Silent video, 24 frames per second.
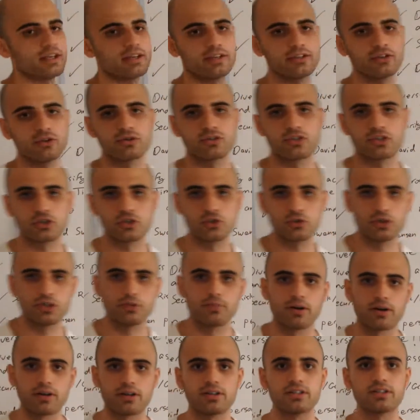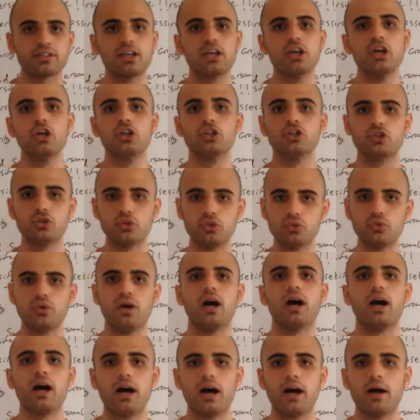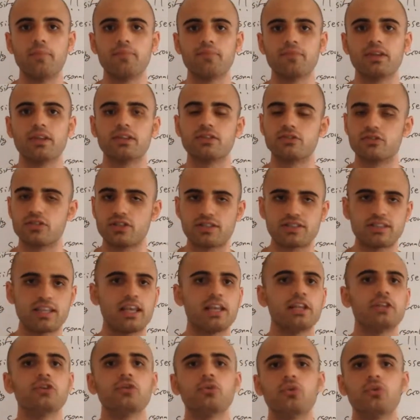in your security bucket to sustain